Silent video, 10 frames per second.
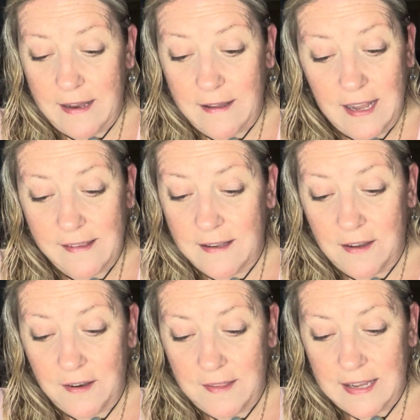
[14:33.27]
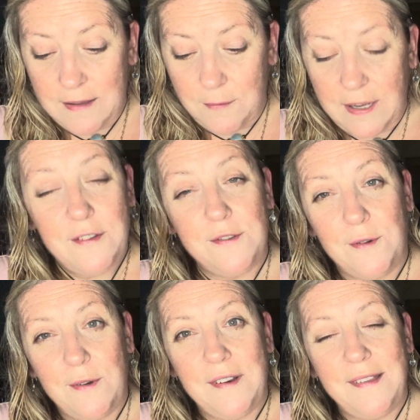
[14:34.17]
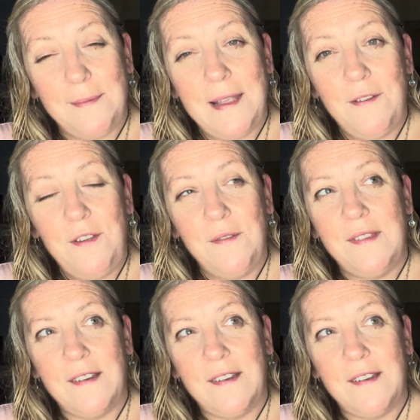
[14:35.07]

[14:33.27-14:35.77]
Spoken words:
that's another thing that will get stronger as well. You'll